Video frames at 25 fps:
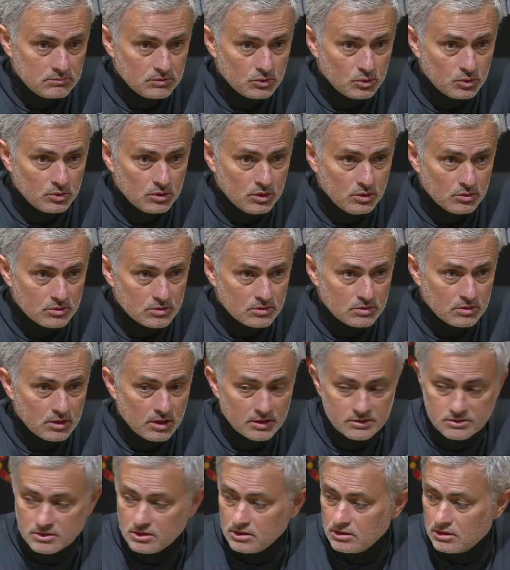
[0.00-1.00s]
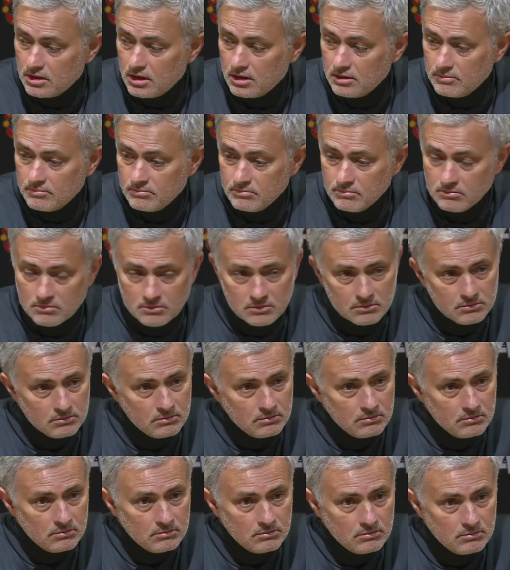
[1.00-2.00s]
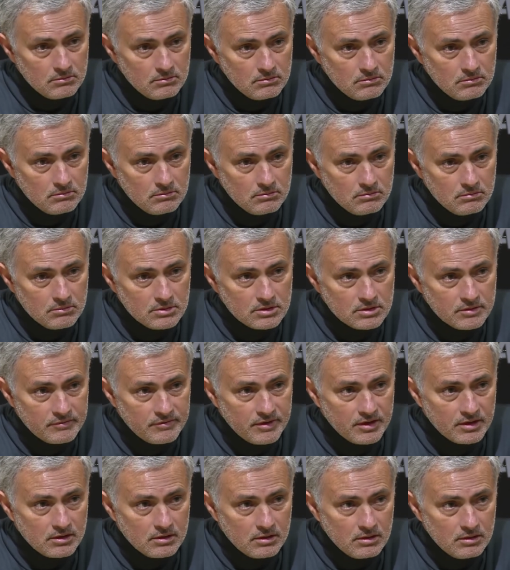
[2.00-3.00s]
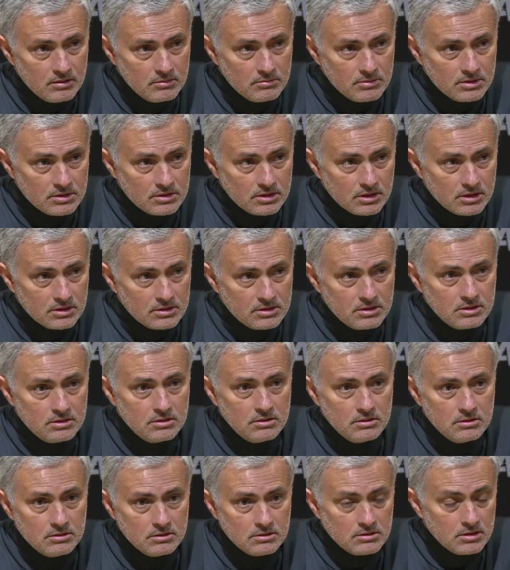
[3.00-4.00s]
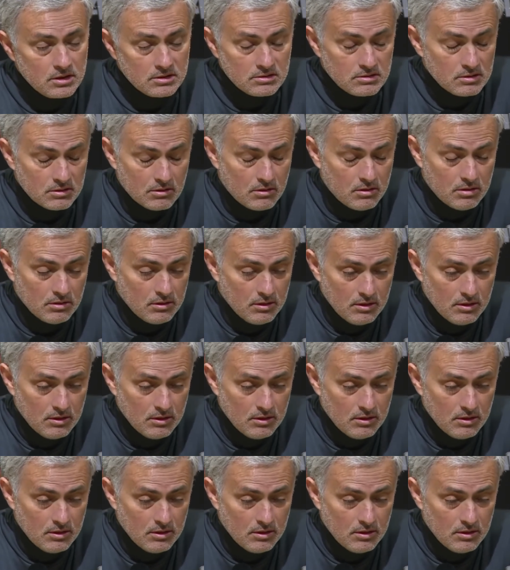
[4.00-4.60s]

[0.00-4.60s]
who knows? I think him, Mr. Wenger, Mr. Gazidis, I think